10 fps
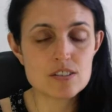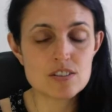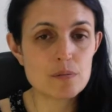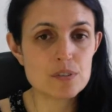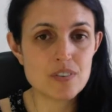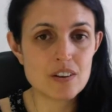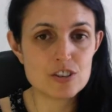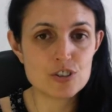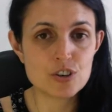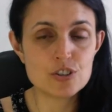So that was a very
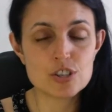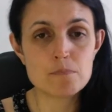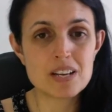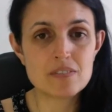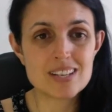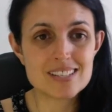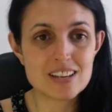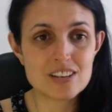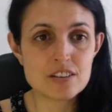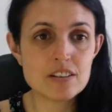short
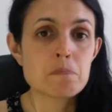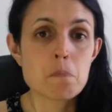manifestation.